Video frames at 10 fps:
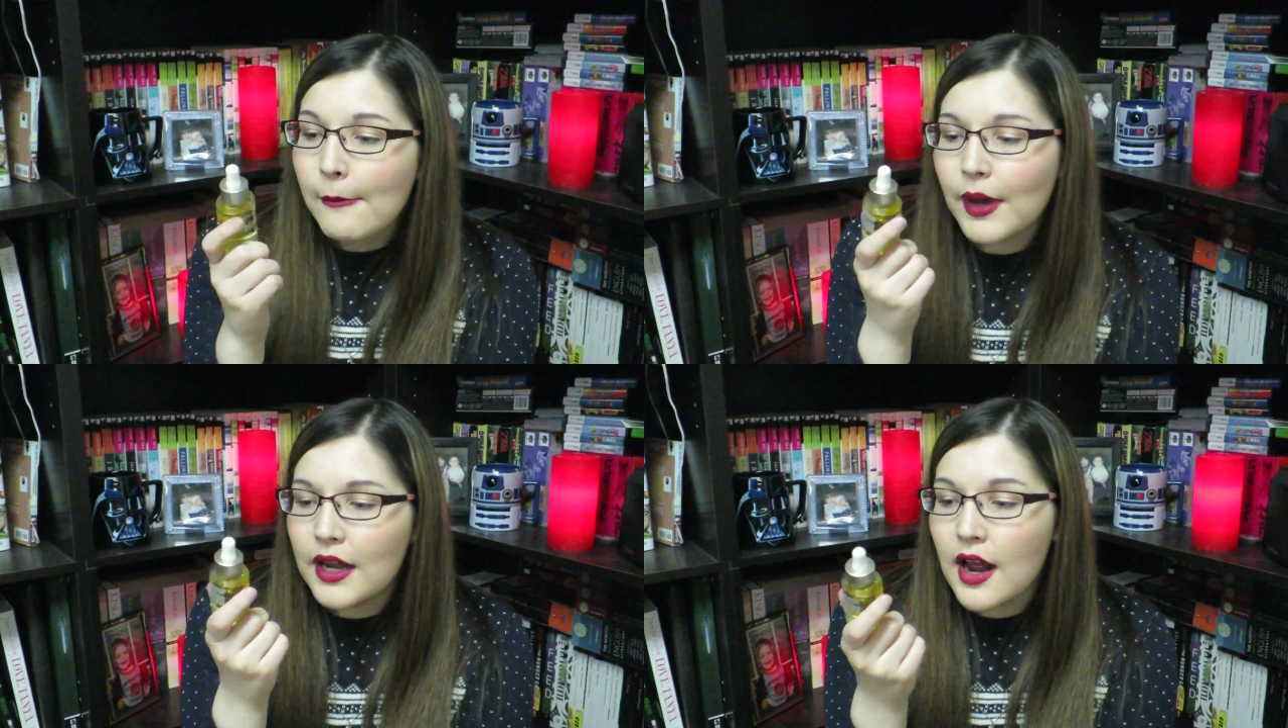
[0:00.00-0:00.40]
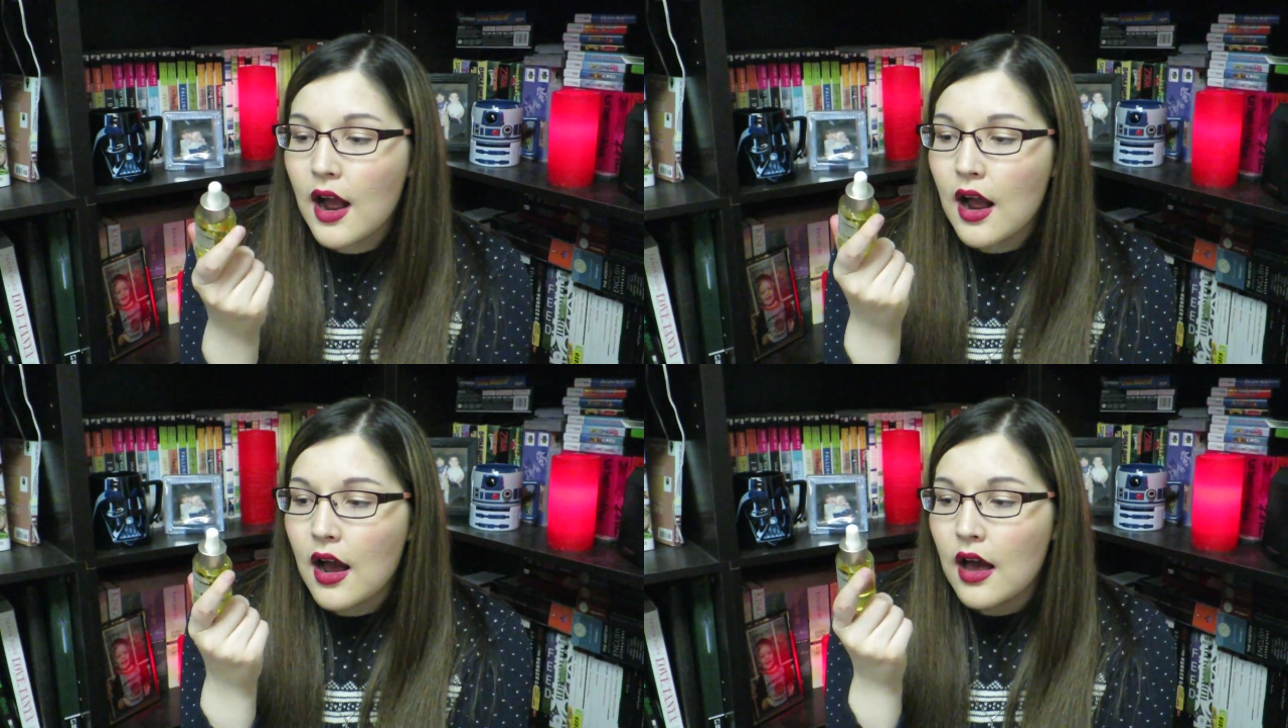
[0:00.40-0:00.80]
but
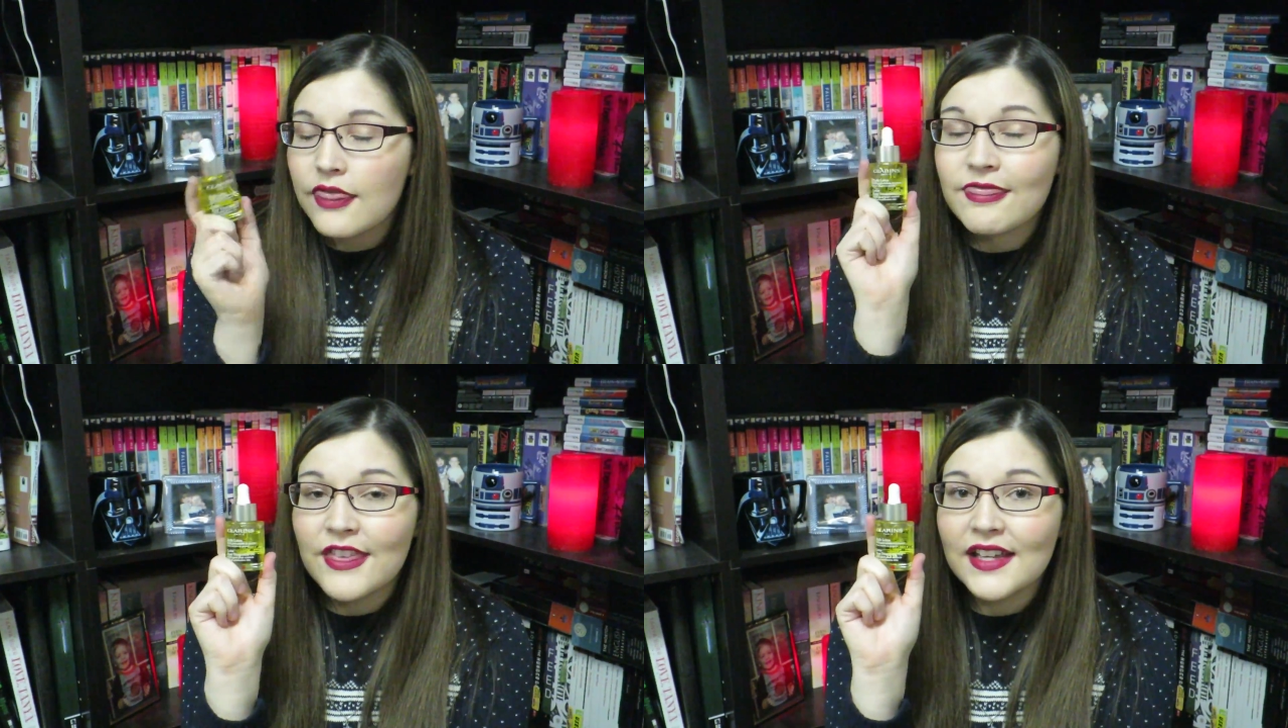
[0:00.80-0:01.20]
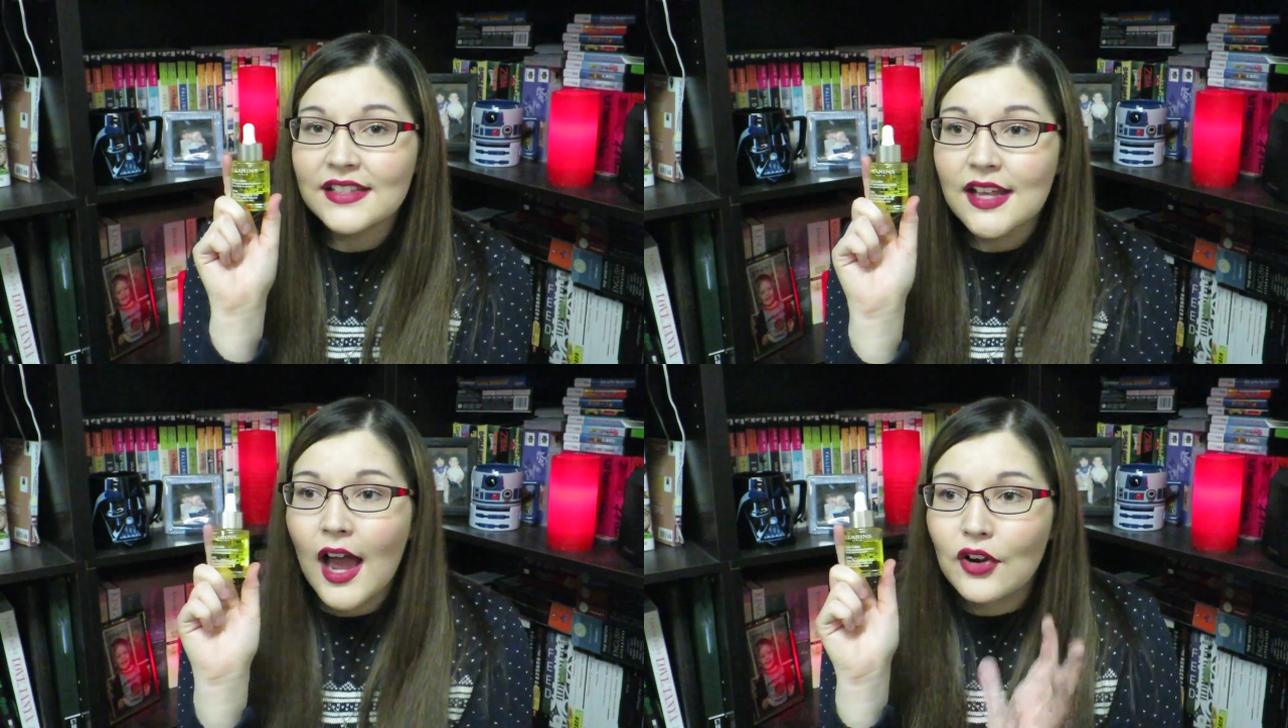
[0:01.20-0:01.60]

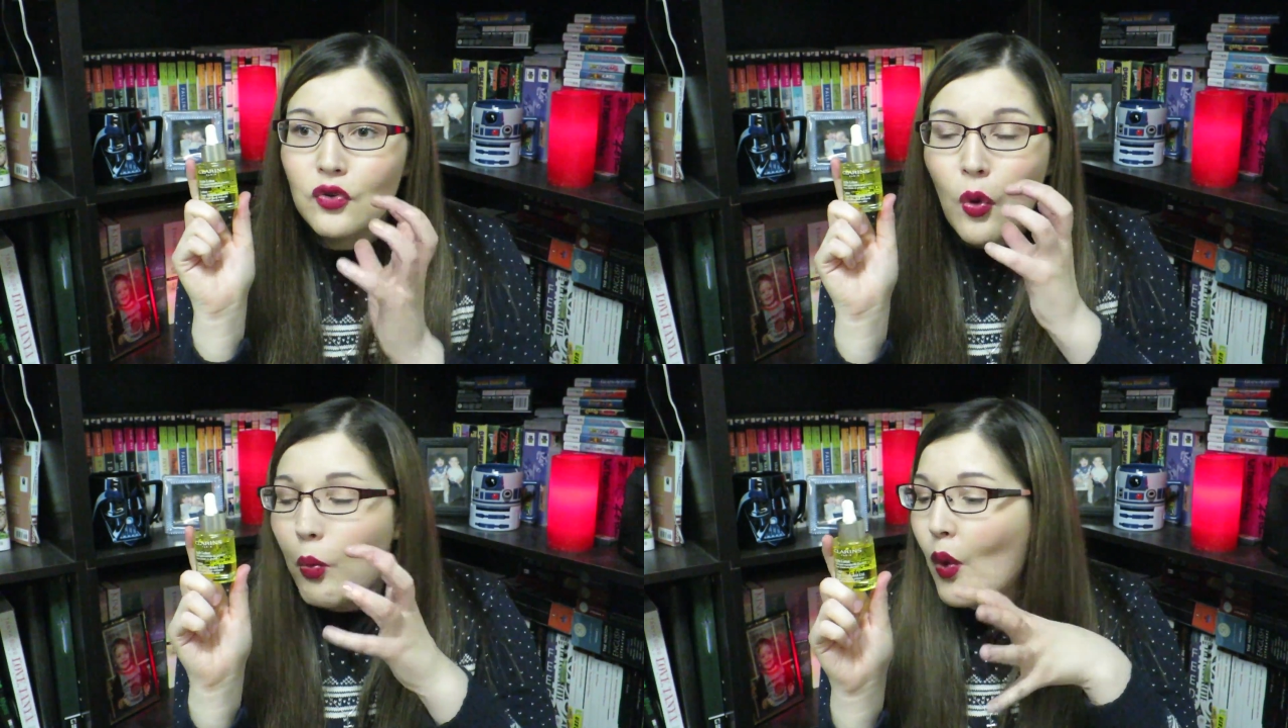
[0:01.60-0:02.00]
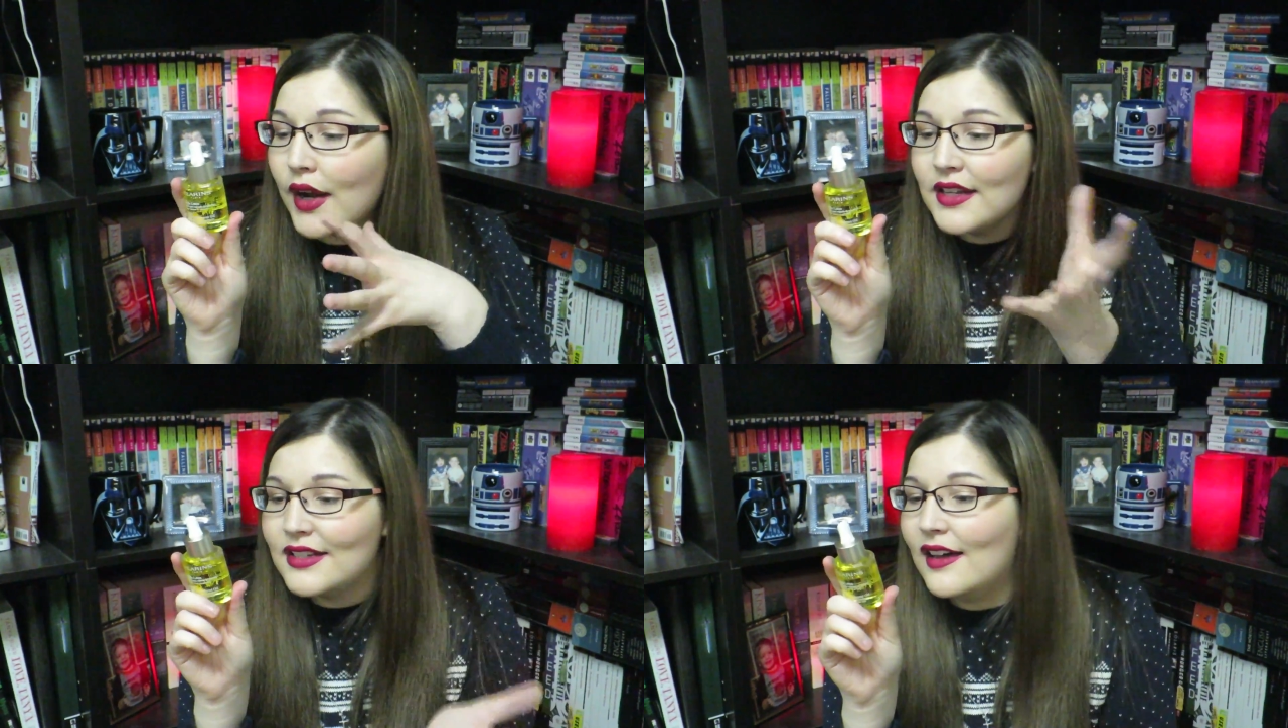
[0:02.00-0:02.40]
this, I don't know
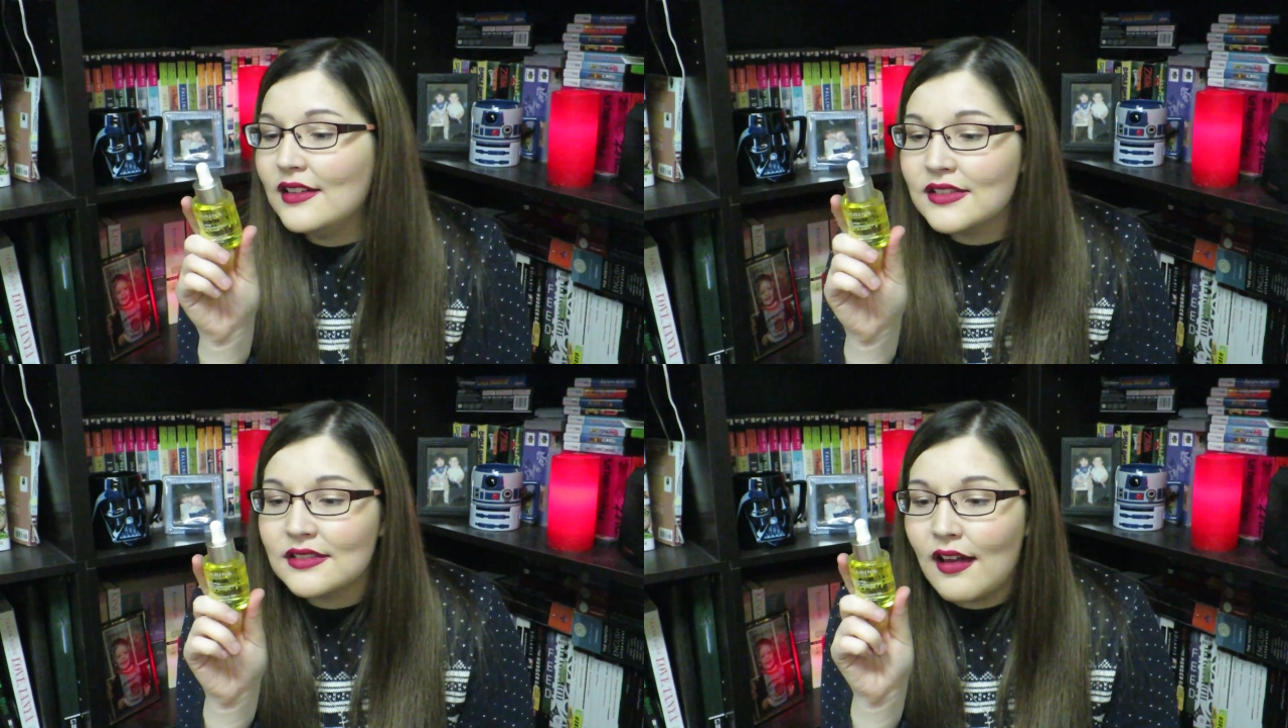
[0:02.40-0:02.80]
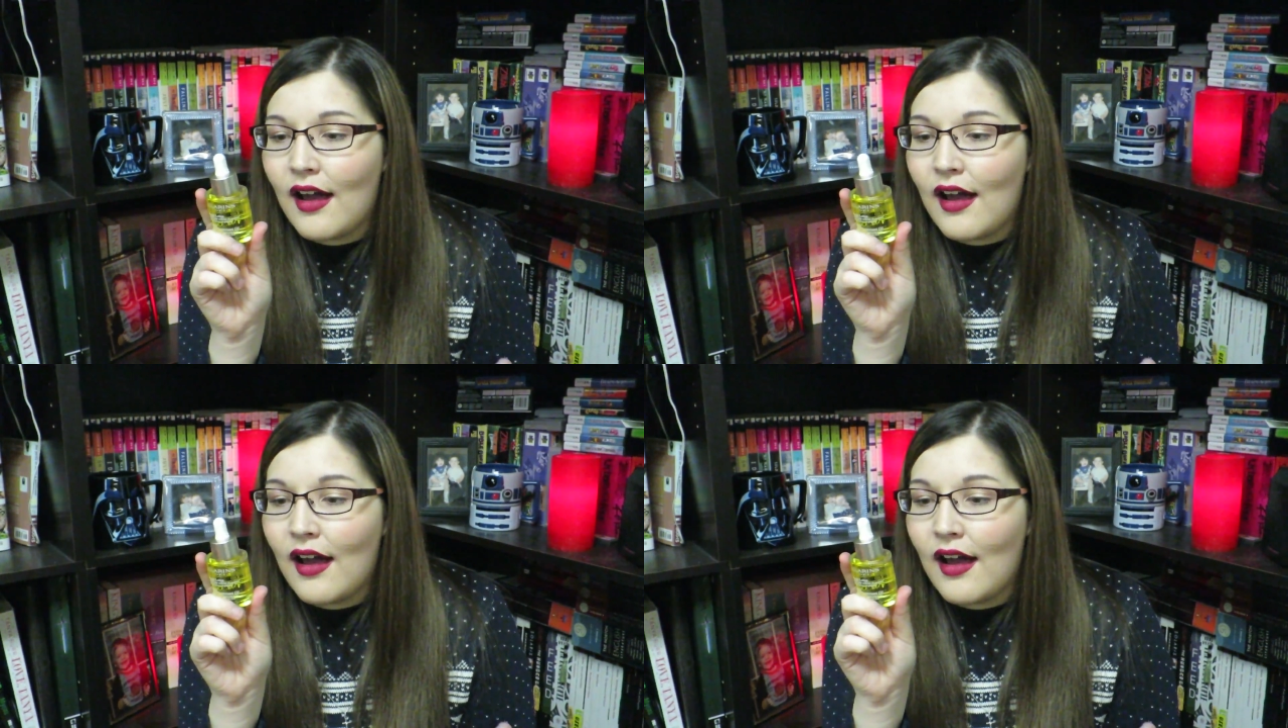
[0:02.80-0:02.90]
what it does.